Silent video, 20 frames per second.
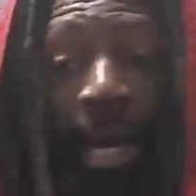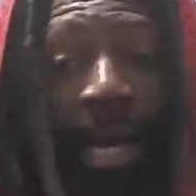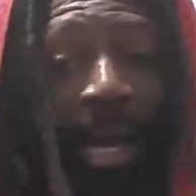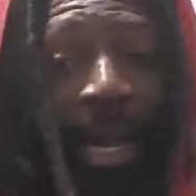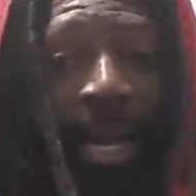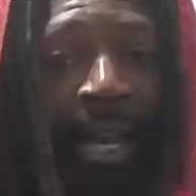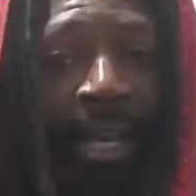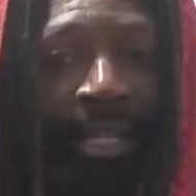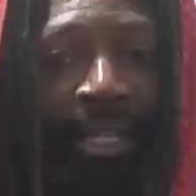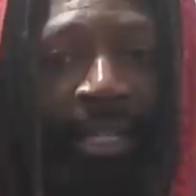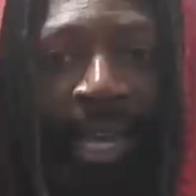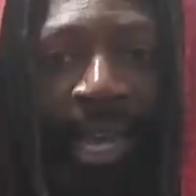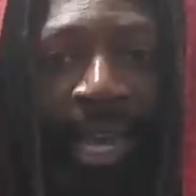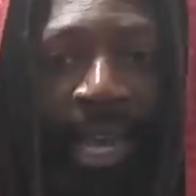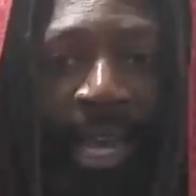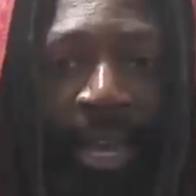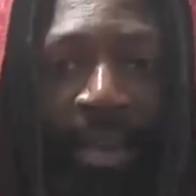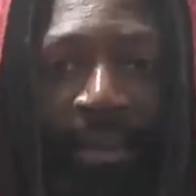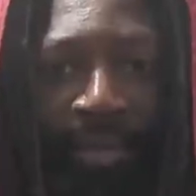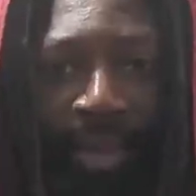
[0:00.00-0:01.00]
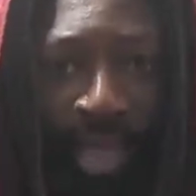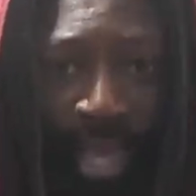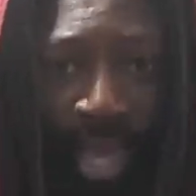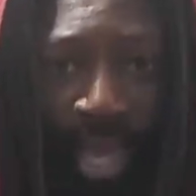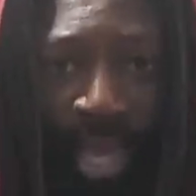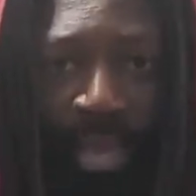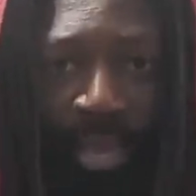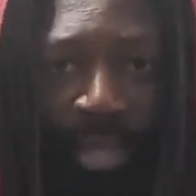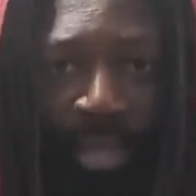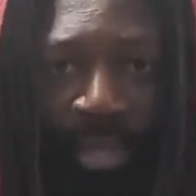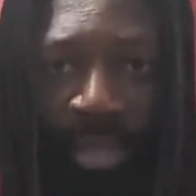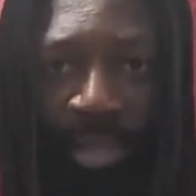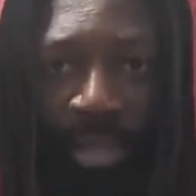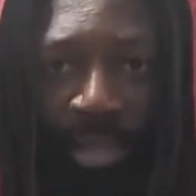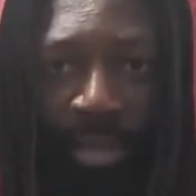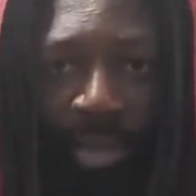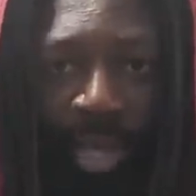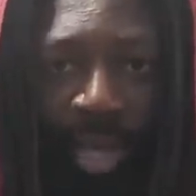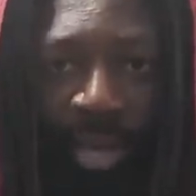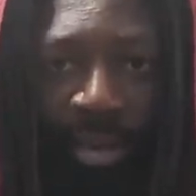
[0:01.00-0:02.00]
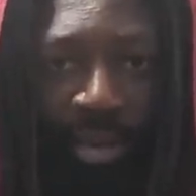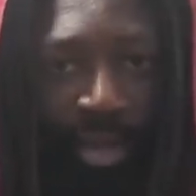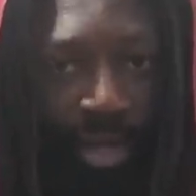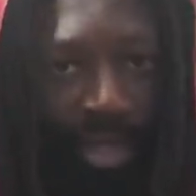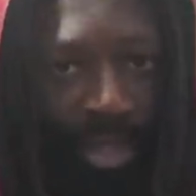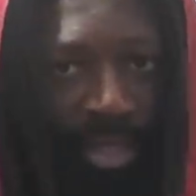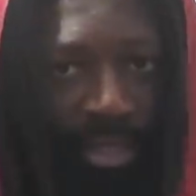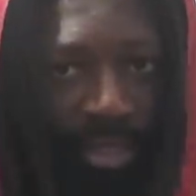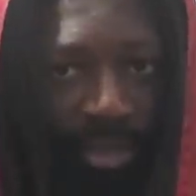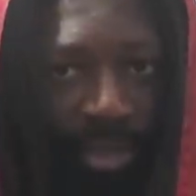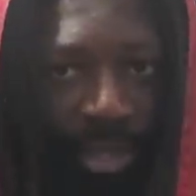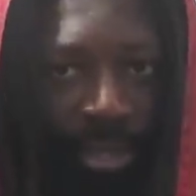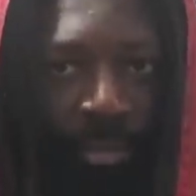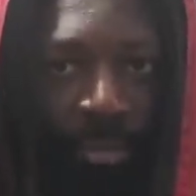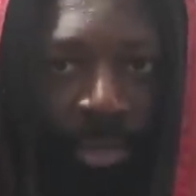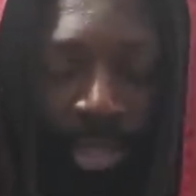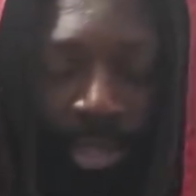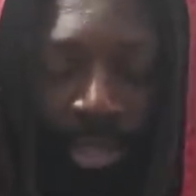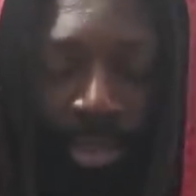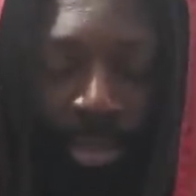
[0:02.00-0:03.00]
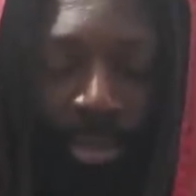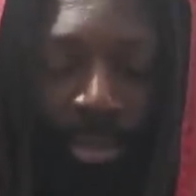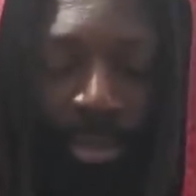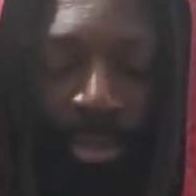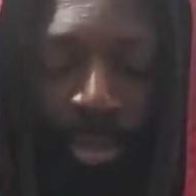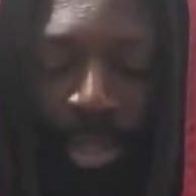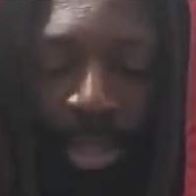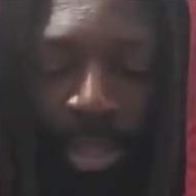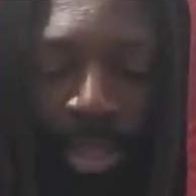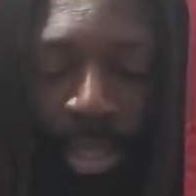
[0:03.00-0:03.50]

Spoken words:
I actually have and can conceal carry this pistol.